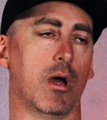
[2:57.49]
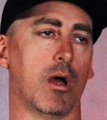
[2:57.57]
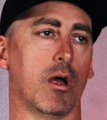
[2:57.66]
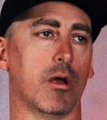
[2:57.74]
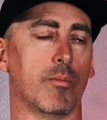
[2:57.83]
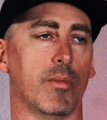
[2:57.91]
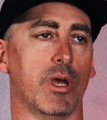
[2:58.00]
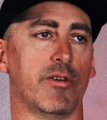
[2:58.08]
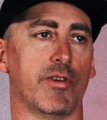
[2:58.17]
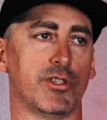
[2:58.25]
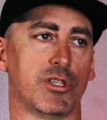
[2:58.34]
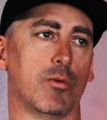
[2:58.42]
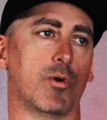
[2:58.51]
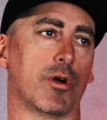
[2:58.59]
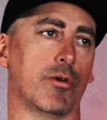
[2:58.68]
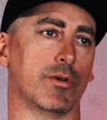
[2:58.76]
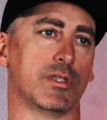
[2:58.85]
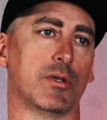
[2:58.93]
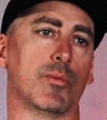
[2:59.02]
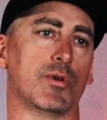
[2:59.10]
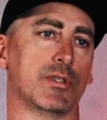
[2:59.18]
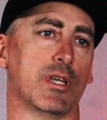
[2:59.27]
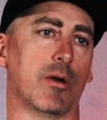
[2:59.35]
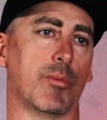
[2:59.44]
And eventually we'll go to a similar
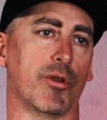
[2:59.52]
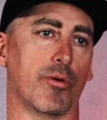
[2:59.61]
setup on